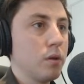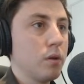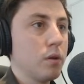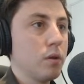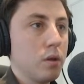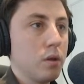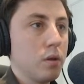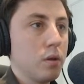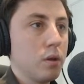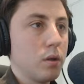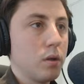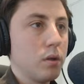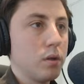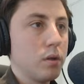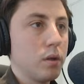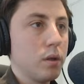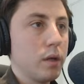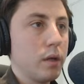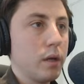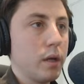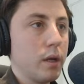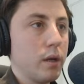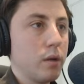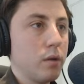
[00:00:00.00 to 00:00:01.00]
I can
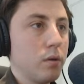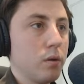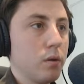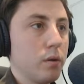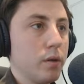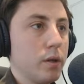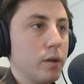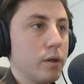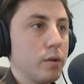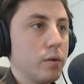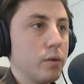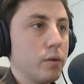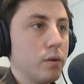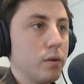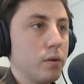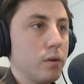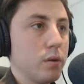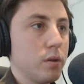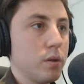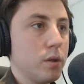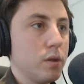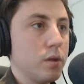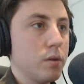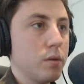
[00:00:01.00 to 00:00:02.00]
delete out all of these
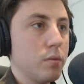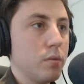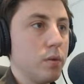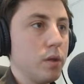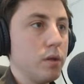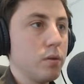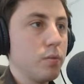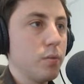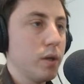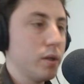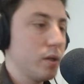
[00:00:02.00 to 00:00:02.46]
bits